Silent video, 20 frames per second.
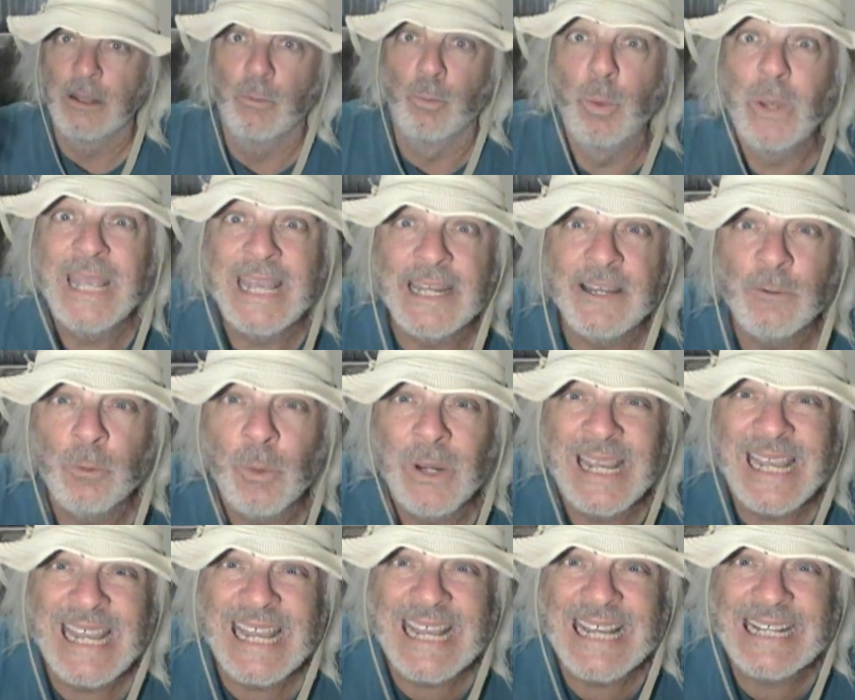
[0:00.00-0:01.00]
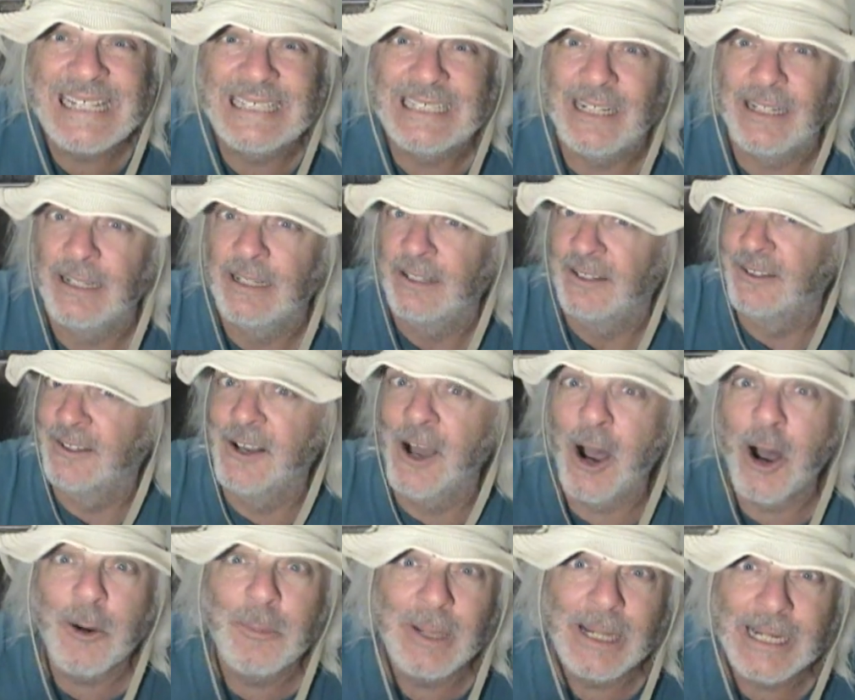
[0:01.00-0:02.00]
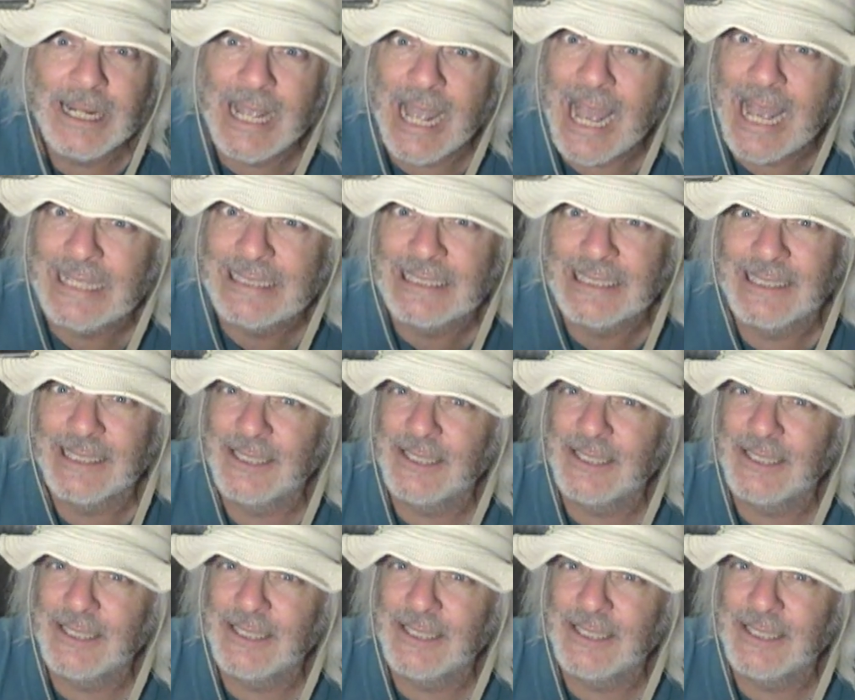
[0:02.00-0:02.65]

Win, win. Nobody has to